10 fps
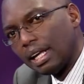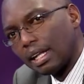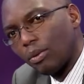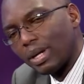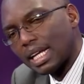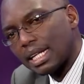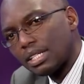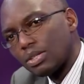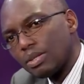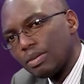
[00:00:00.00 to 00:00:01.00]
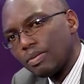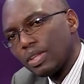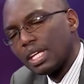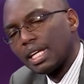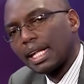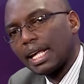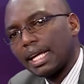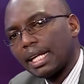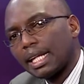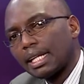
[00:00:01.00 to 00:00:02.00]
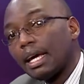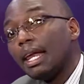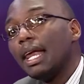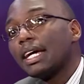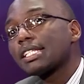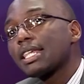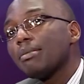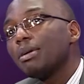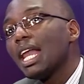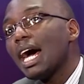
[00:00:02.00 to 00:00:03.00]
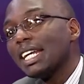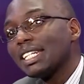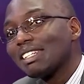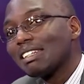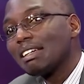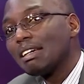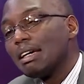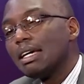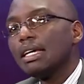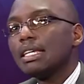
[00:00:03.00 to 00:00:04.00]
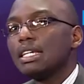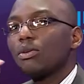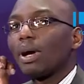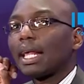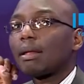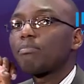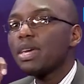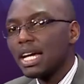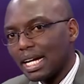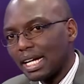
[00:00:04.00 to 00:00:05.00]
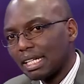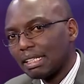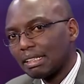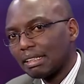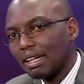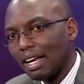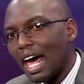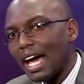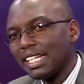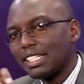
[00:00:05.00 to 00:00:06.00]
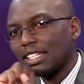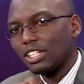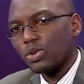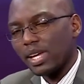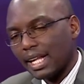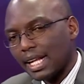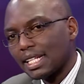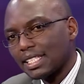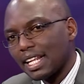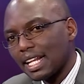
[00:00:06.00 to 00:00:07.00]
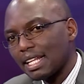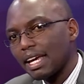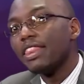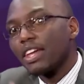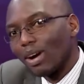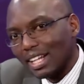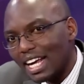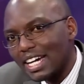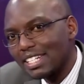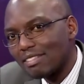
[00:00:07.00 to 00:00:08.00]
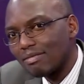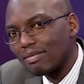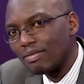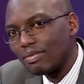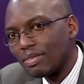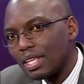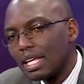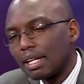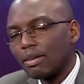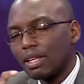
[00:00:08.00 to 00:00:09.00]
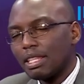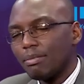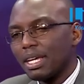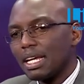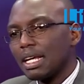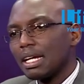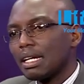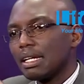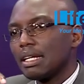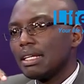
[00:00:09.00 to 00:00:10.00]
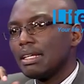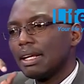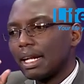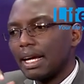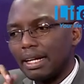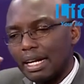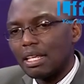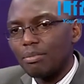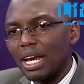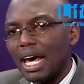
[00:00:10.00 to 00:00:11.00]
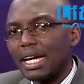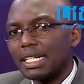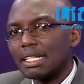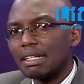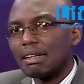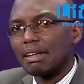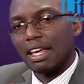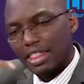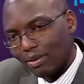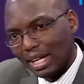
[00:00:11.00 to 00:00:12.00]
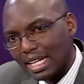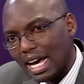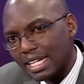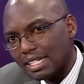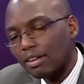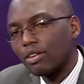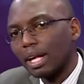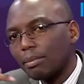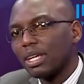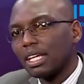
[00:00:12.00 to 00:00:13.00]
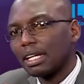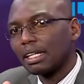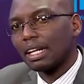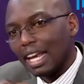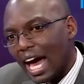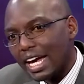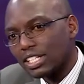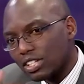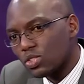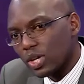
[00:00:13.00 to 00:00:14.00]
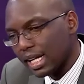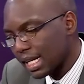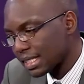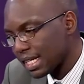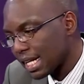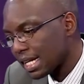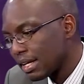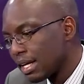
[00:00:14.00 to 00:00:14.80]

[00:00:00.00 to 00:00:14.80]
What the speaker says: So what does he do? He says, "Let there be light." He was speaking light into existence, and there was light. So in the beginning, he said, "Let there be light," and there was light. So he was speaking light into existence.